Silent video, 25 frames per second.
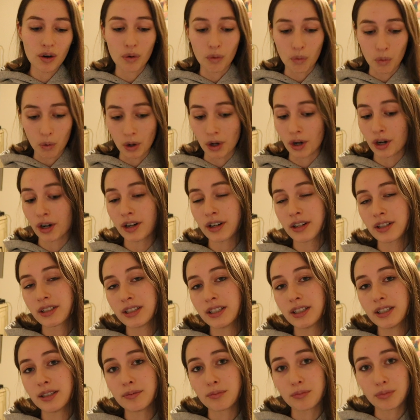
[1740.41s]
were
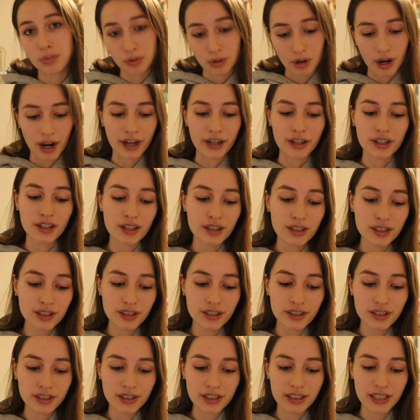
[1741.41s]
prior
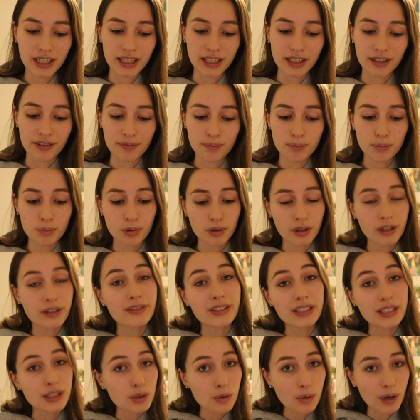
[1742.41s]
in a
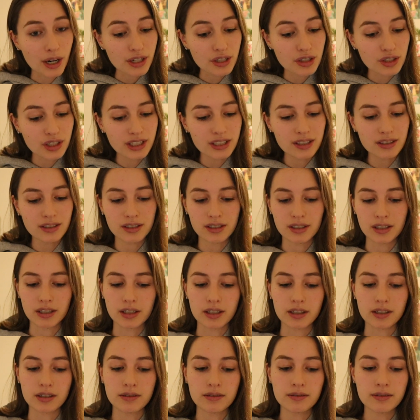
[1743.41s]
previous question,
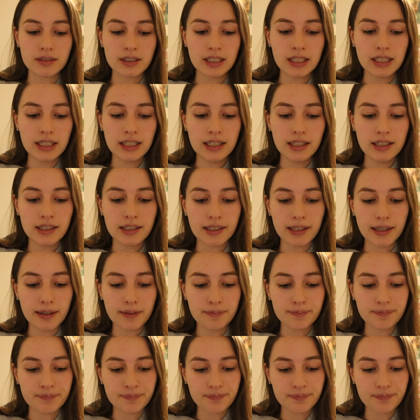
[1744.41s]
so, yep.